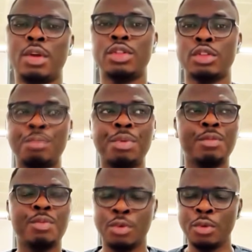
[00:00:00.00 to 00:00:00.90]
because some
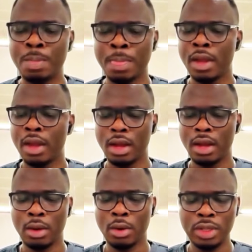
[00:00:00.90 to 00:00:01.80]
people,
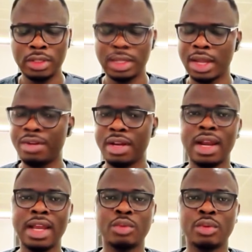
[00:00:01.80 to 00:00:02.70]
one thing I've
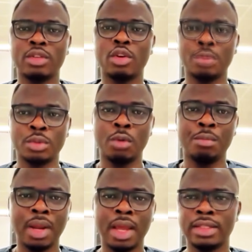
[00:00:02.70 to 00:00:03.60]
realized when it comes to
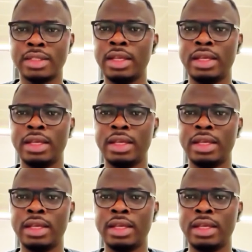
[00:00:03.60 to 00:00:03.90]
compliance,